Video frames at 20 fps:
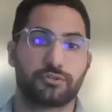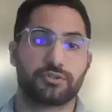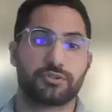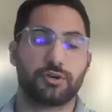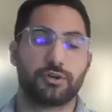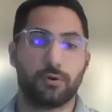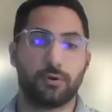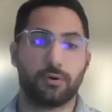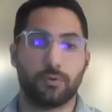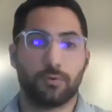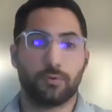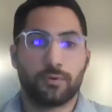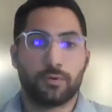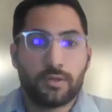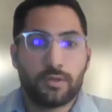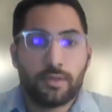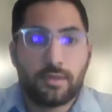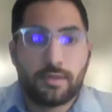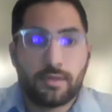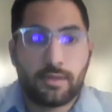So
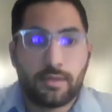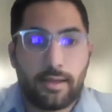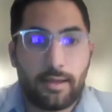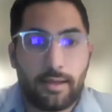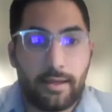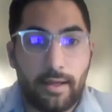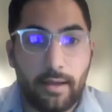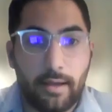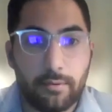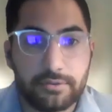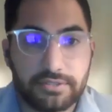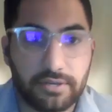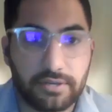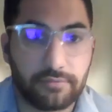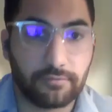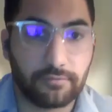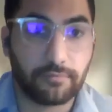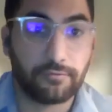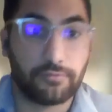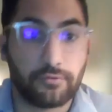I would say
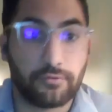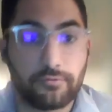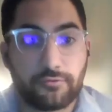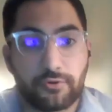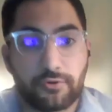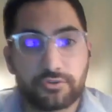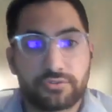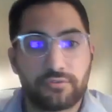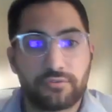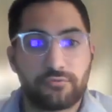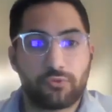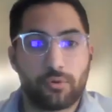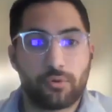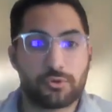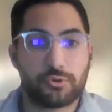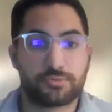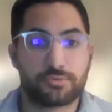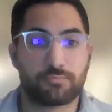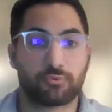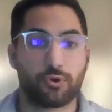first and
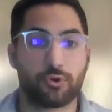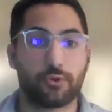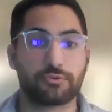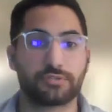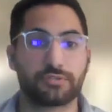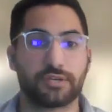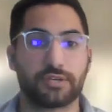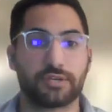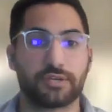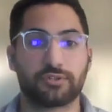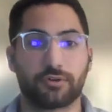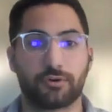foremost, proceeds